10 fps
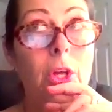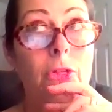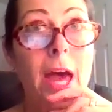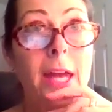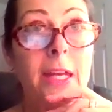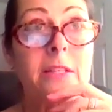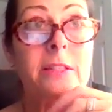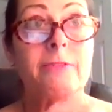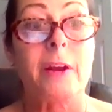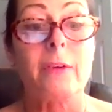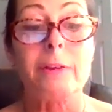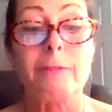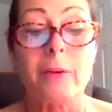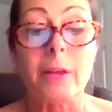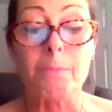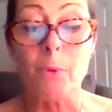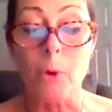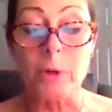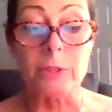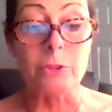that it's very, very
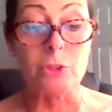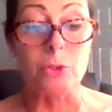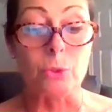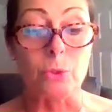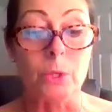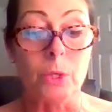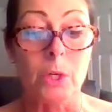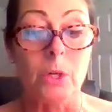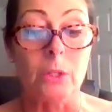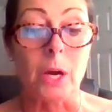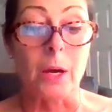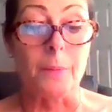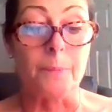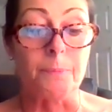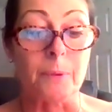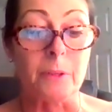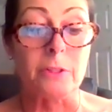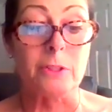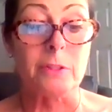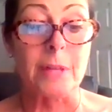important to
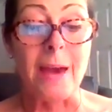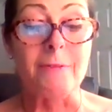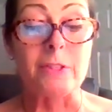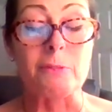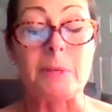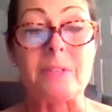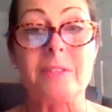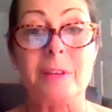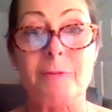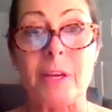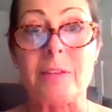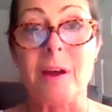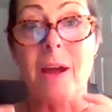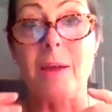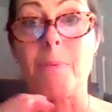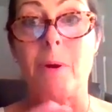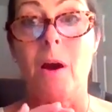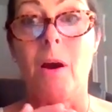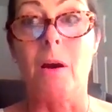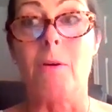have a specific type
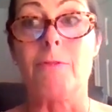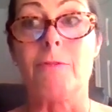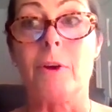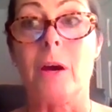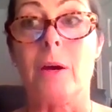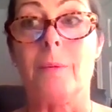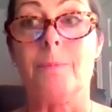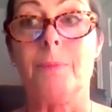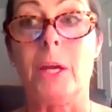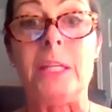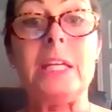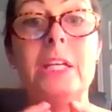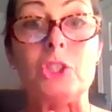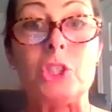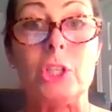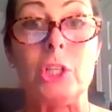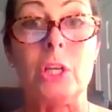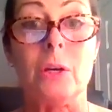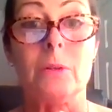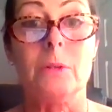of a niche, you
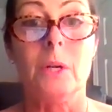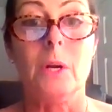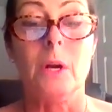know.